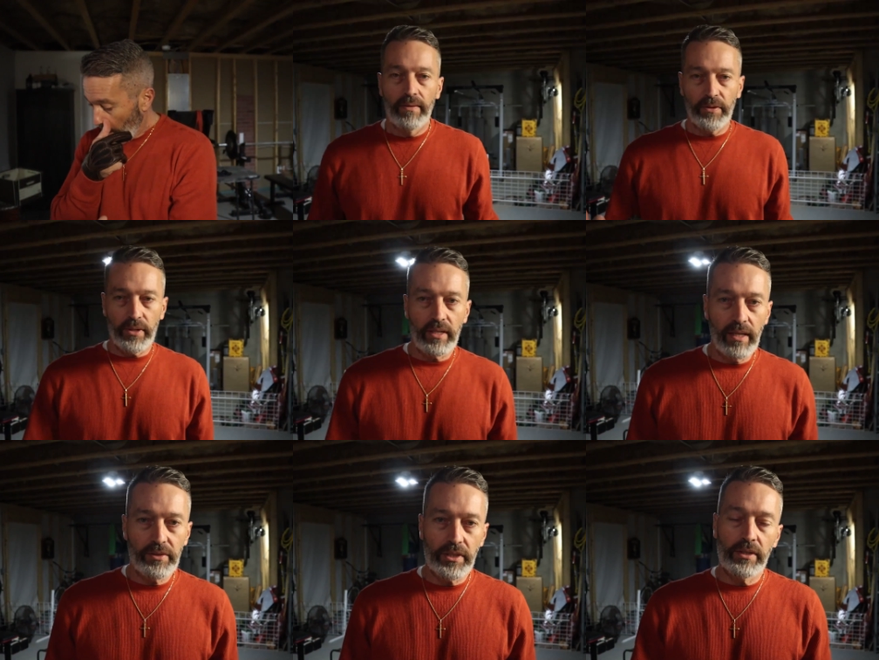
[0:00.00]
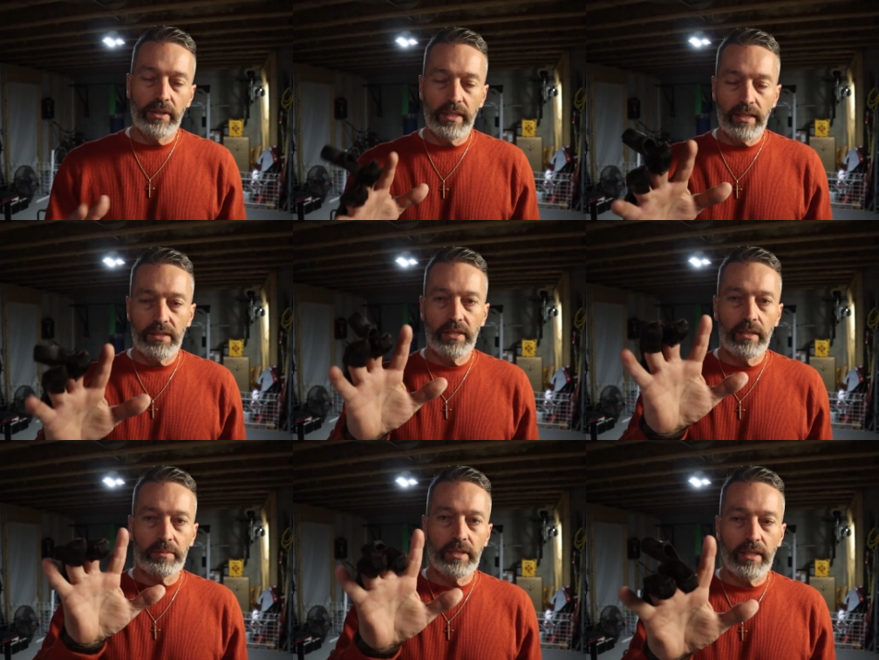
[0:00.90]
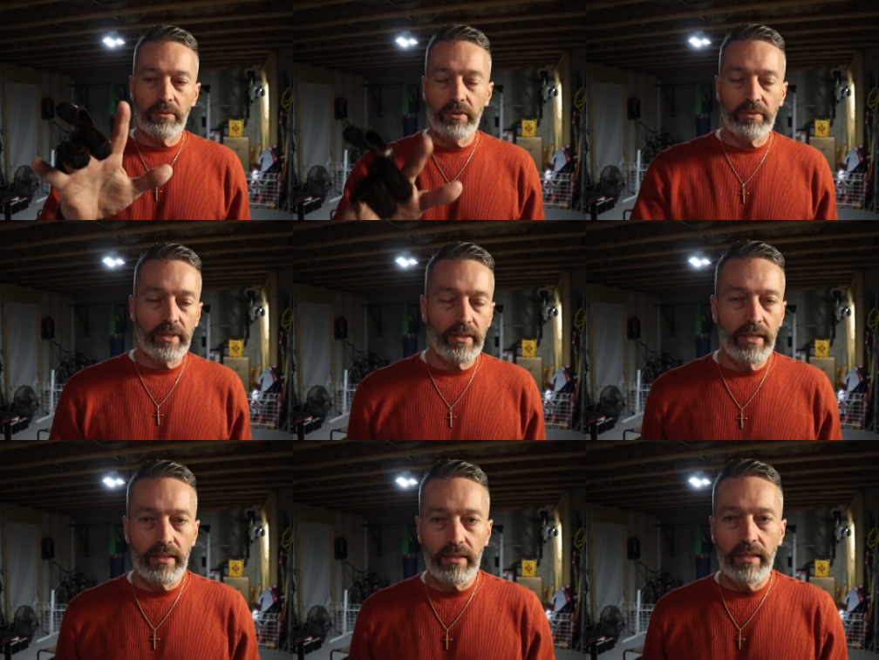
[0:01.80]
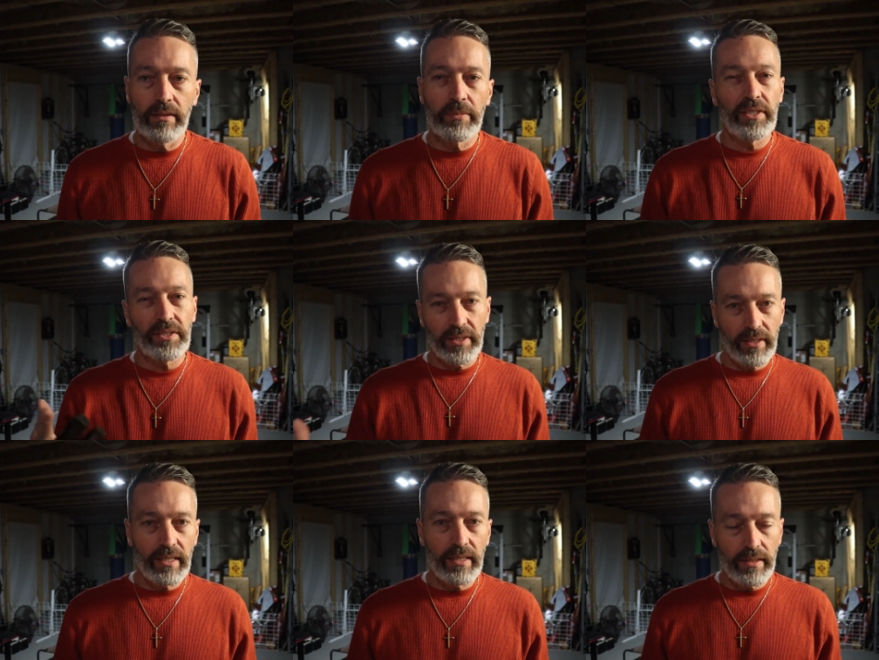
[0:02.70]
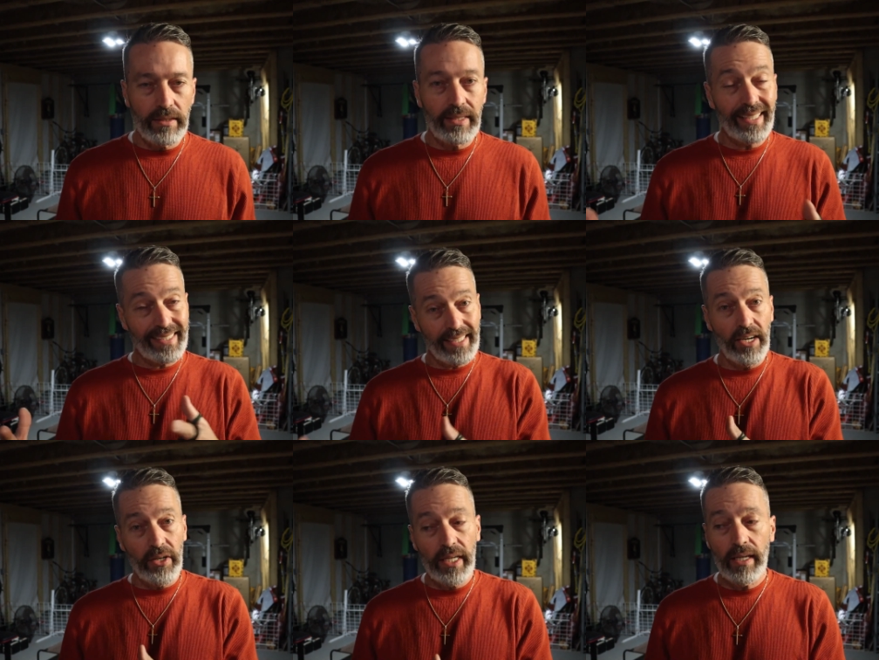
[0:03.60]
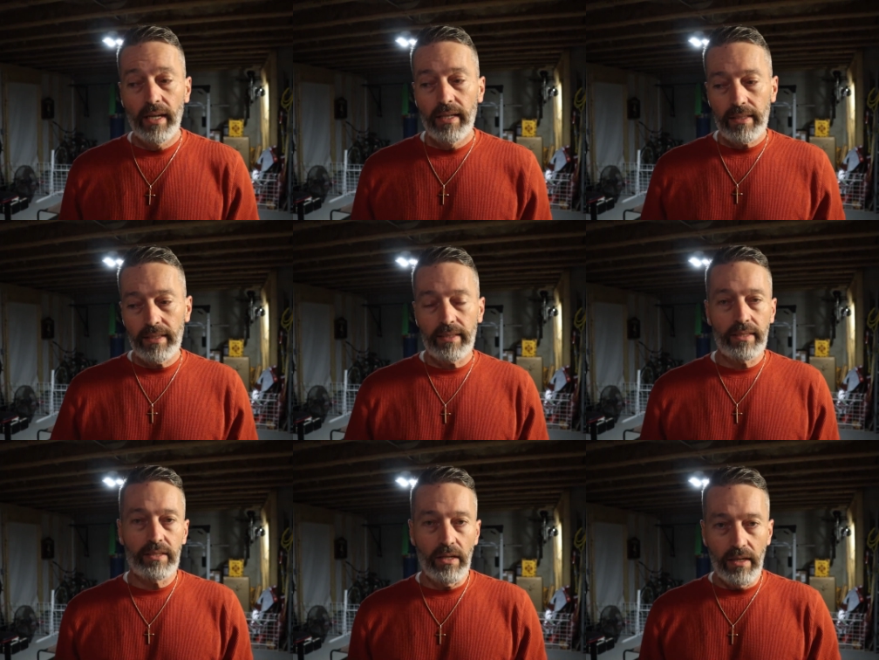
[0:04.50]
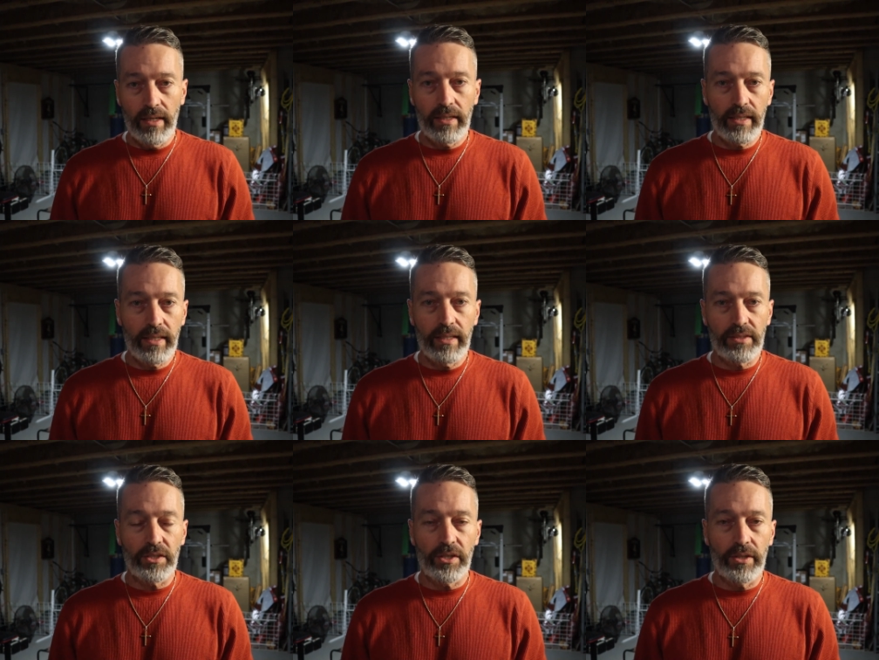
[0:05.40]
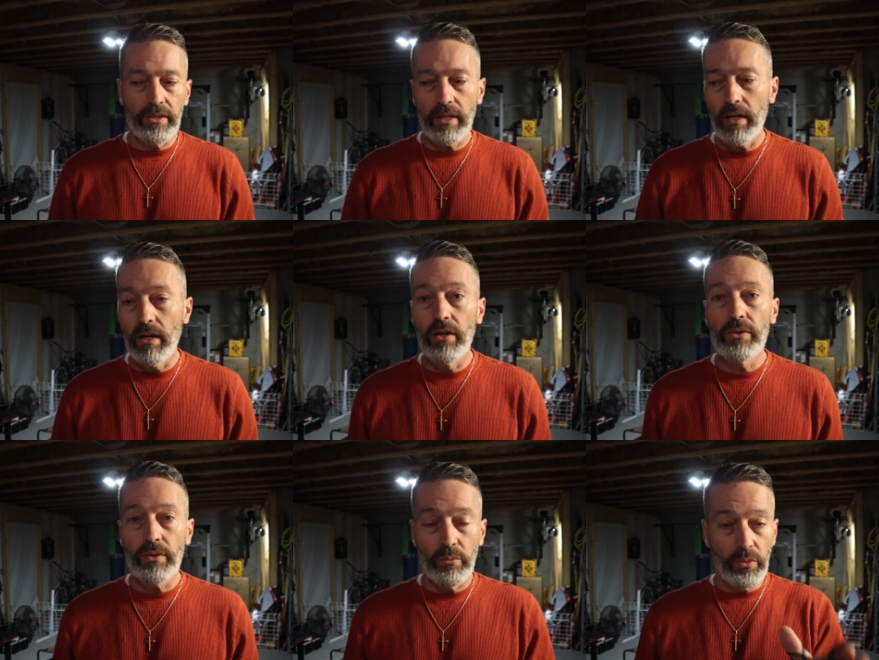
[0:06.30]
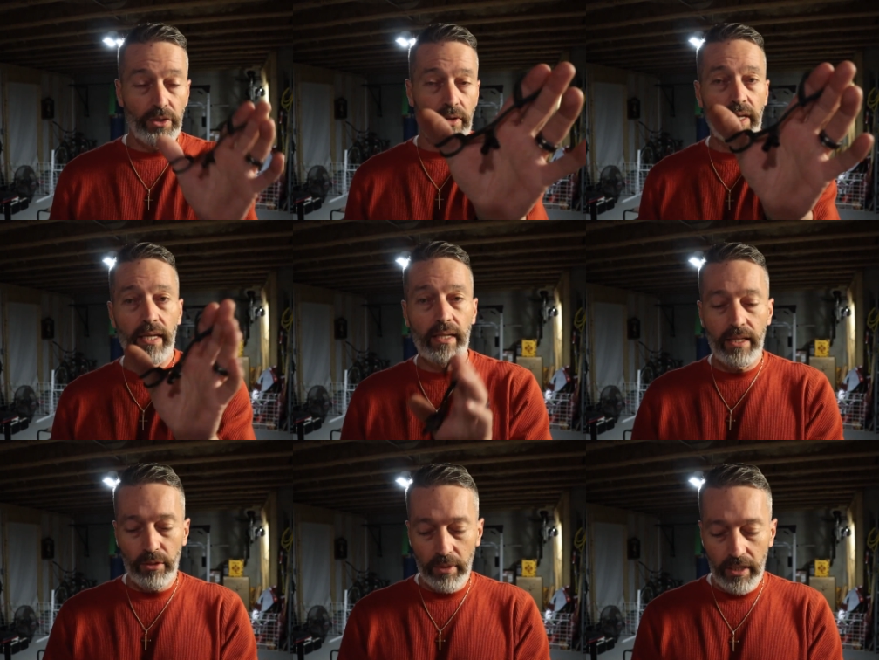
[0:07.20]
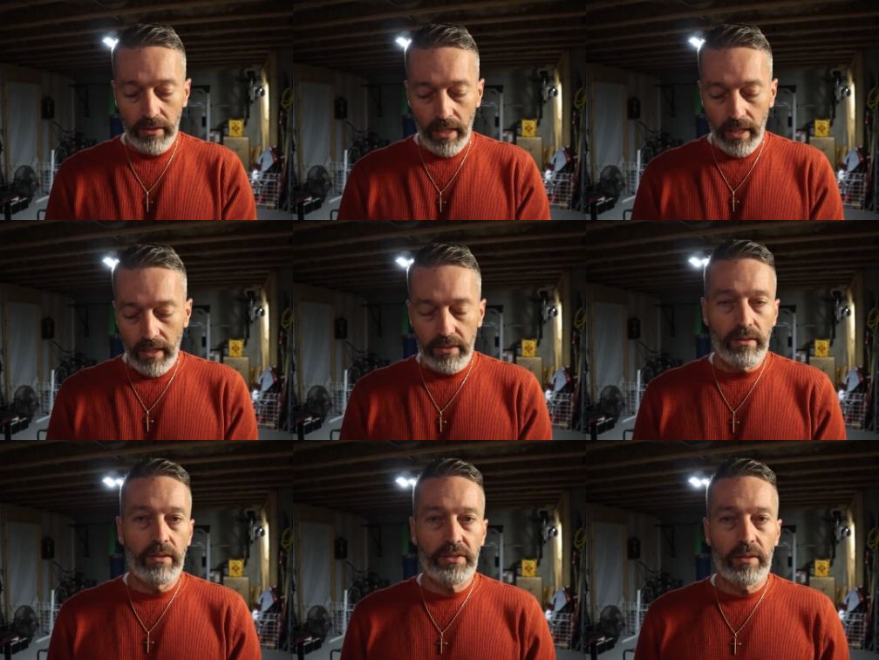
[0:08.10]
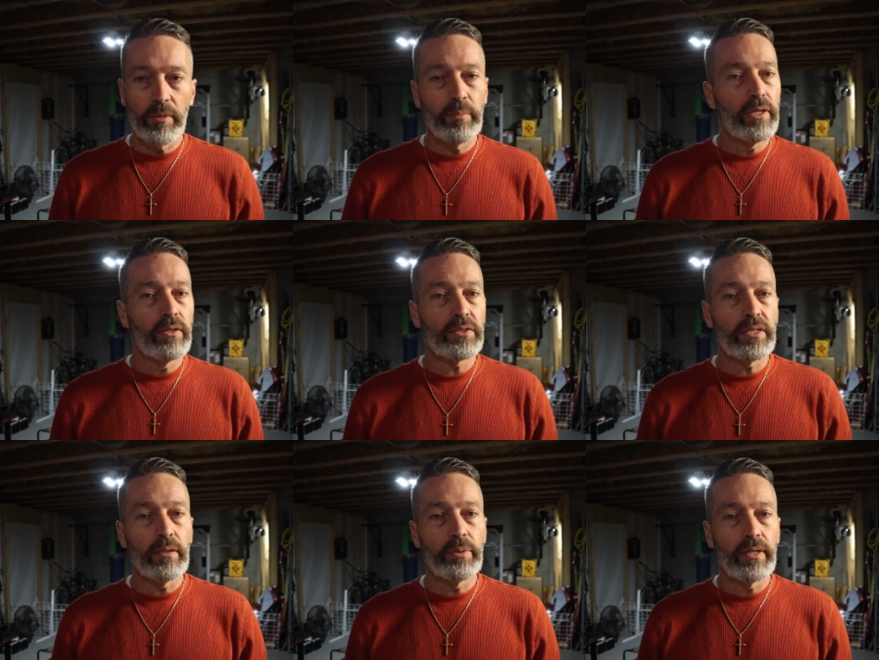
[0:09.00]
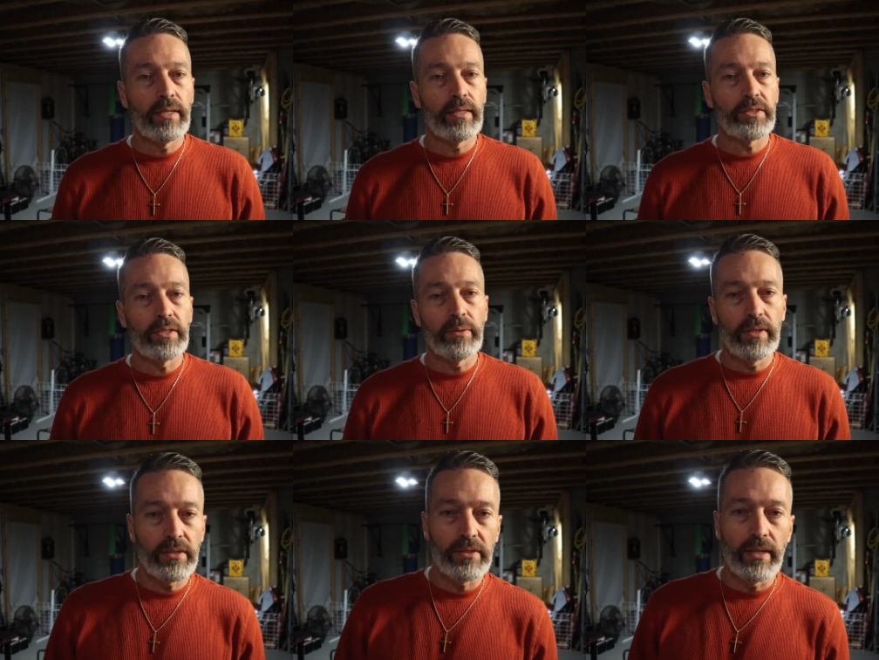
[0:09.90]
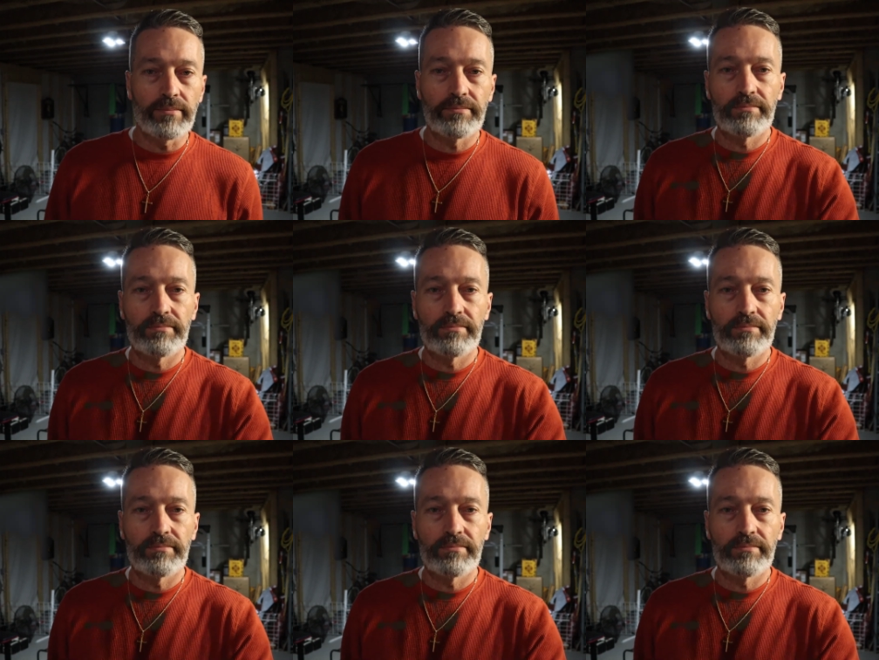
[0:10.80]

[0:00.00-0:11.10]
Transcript: If you're a glove shooter, it does help to take one finger out of the glove because you're going to need a little dexterity to get this on and get it secured on with your hand and your bow. So let's get my bow, let's get it put on, and I'll show you what it looks like.